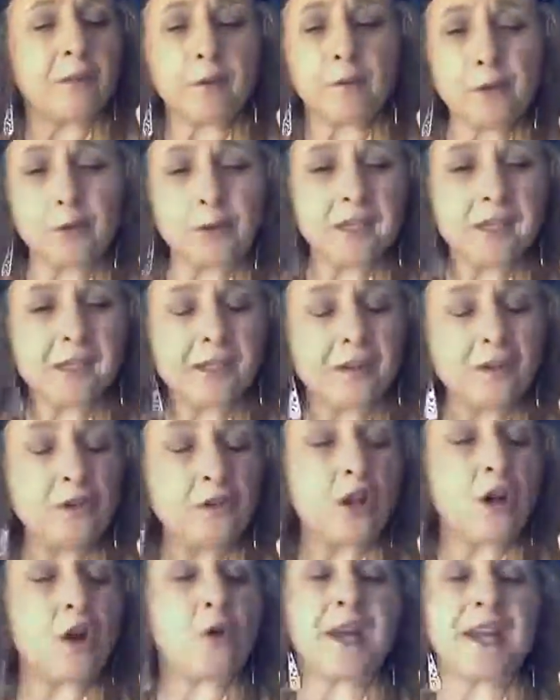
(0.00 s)
The fool doesn't
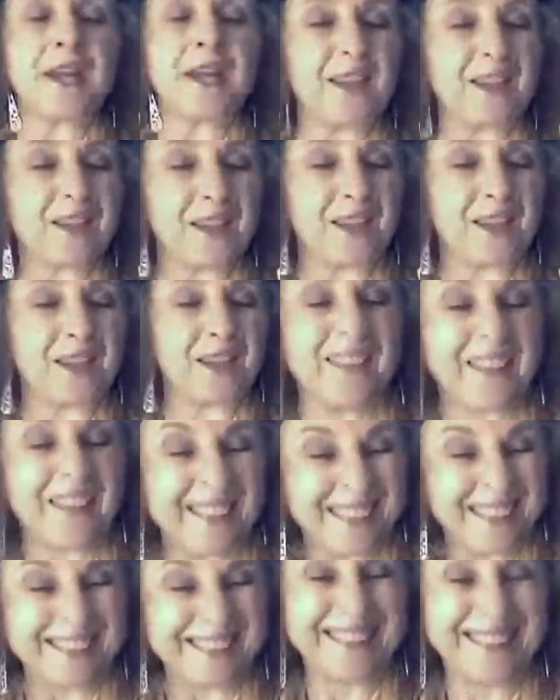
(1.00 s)
know anything.
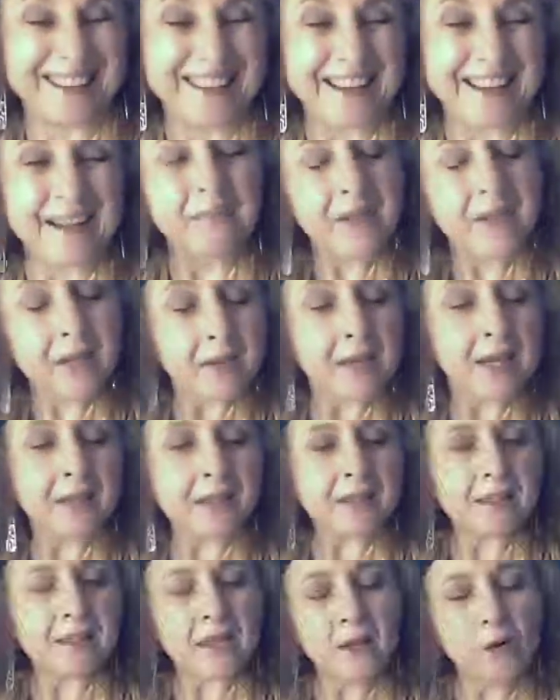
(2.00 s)
And
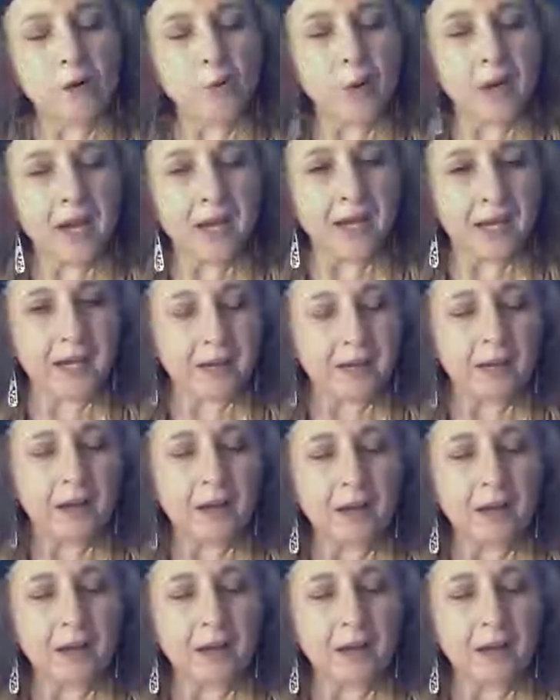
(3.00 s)
that's, in a way,